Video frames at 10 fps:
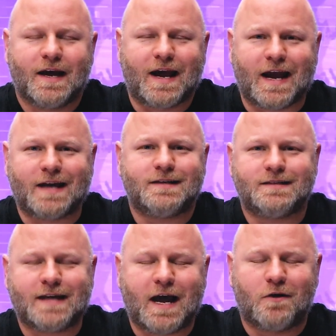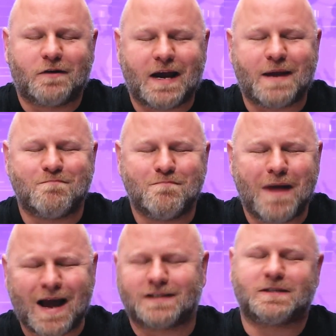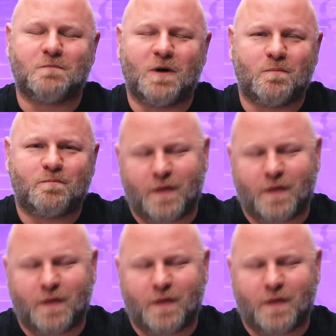handed down a maximum